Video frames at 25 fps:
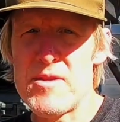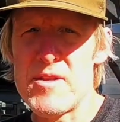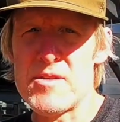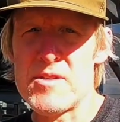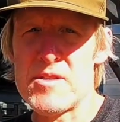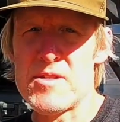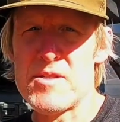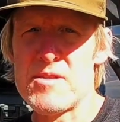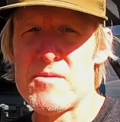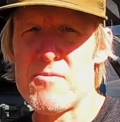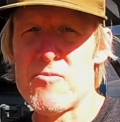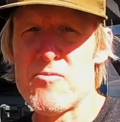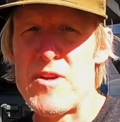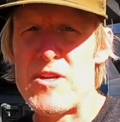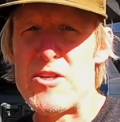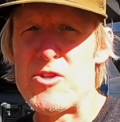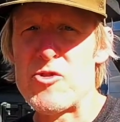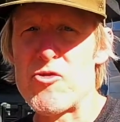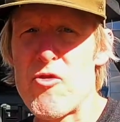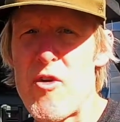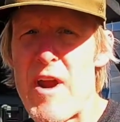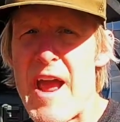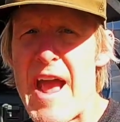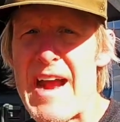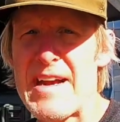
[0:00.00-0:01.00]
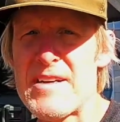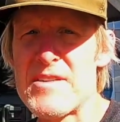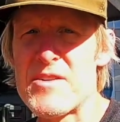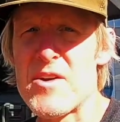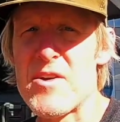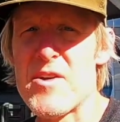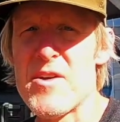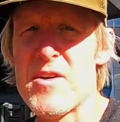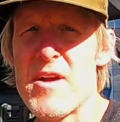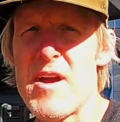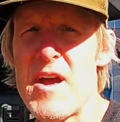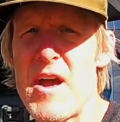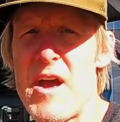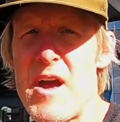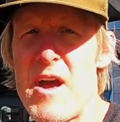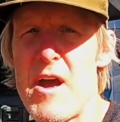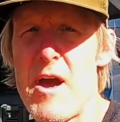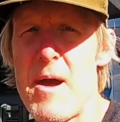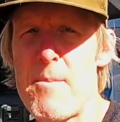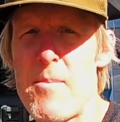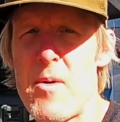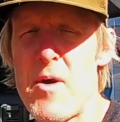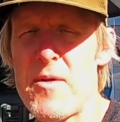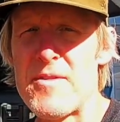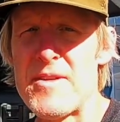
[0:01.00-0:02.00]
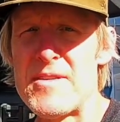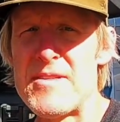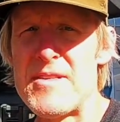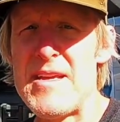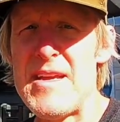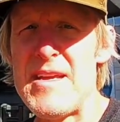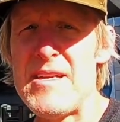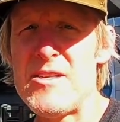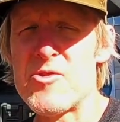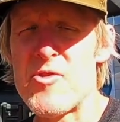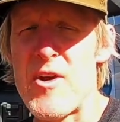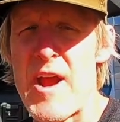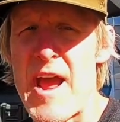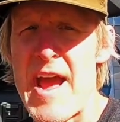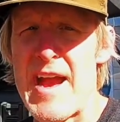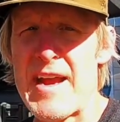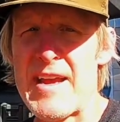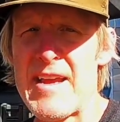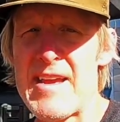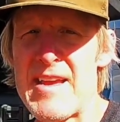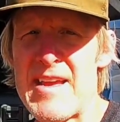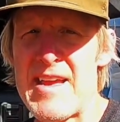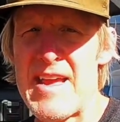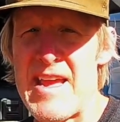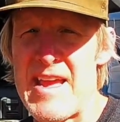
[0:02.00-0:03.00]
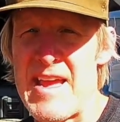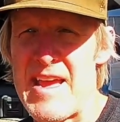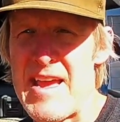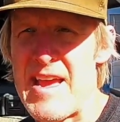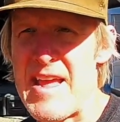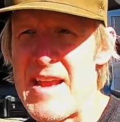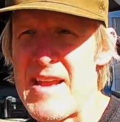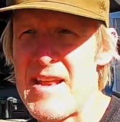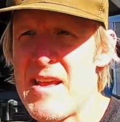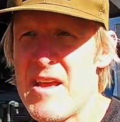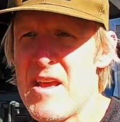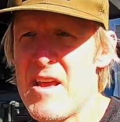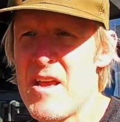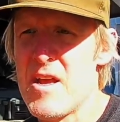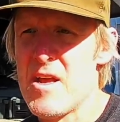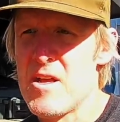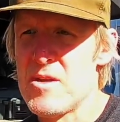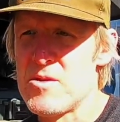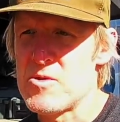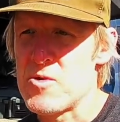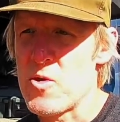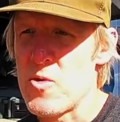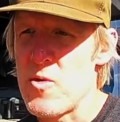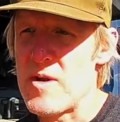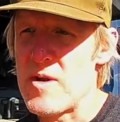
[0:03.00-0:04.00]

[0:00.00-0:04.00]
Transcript: this retractor up on the T-track, and so